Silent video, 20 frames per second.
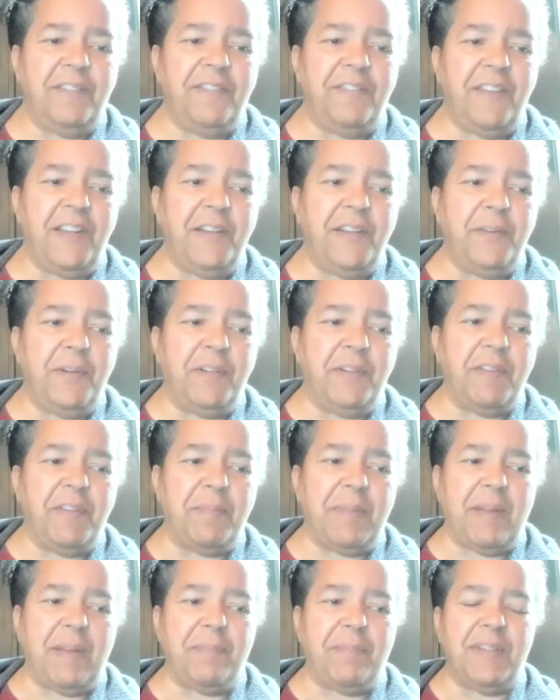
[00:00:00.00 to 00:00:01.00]
anyone
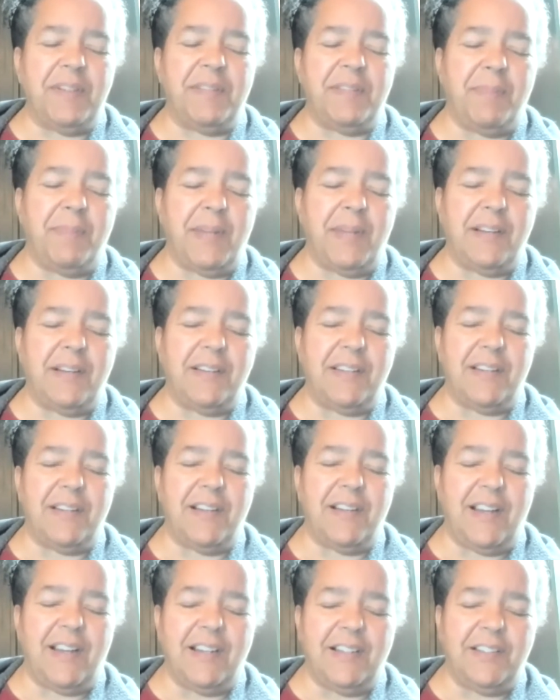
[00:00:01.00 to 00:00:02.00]
remembers better than
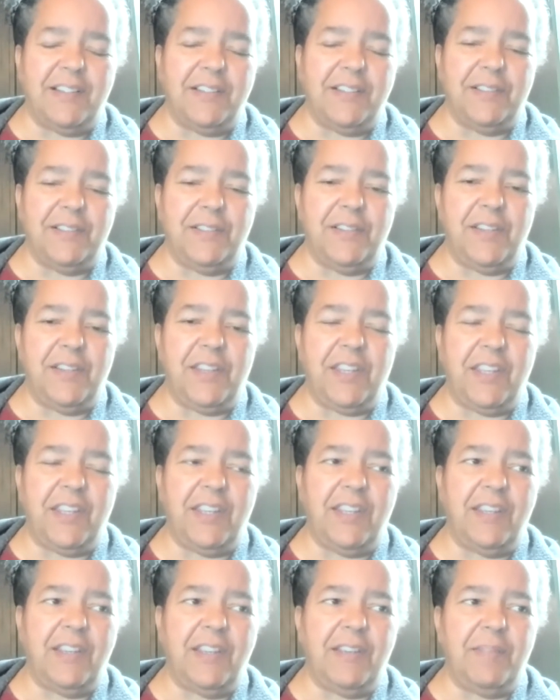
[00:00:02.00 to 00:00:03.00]
I do,
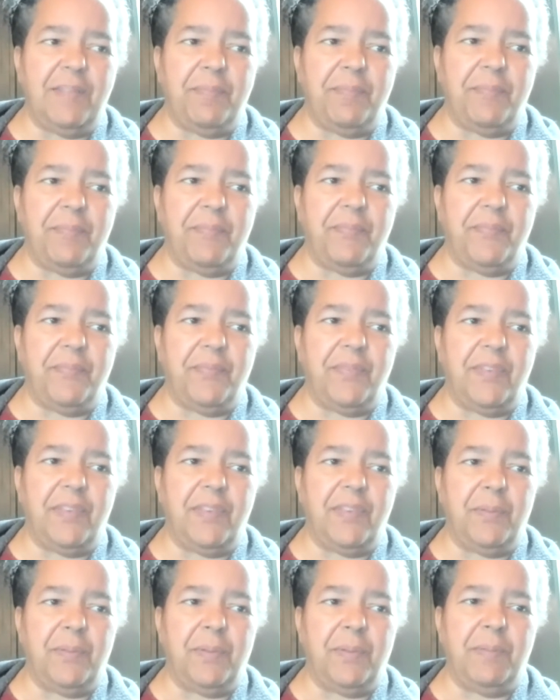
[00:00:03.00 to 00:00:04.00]
the
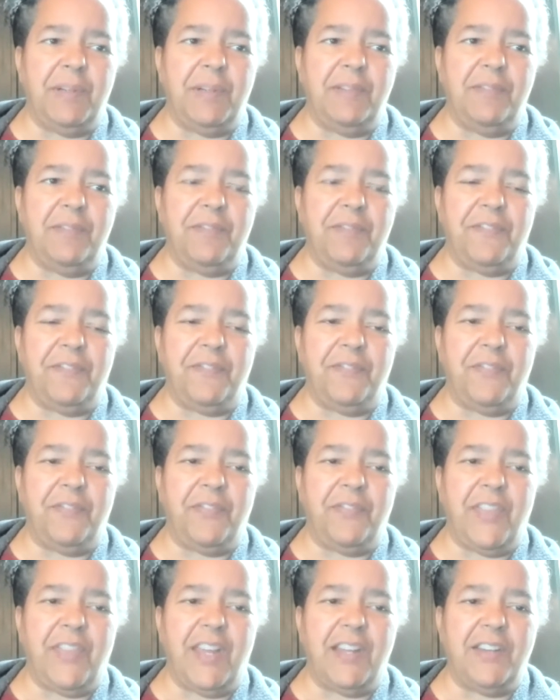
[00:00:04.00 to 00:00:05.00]
woman
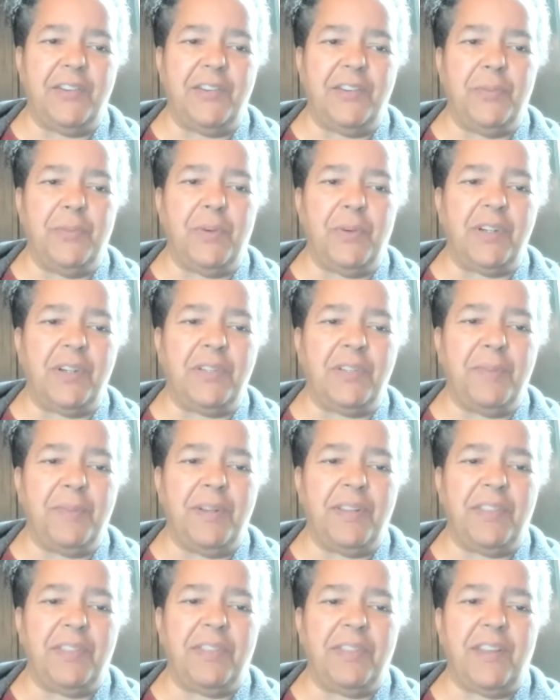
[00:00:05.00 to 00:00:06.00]
that you worked
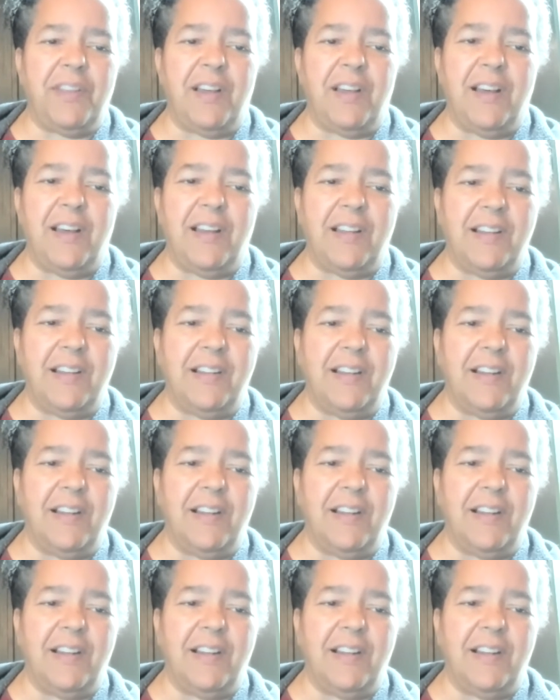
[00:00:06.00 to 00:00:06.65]
with on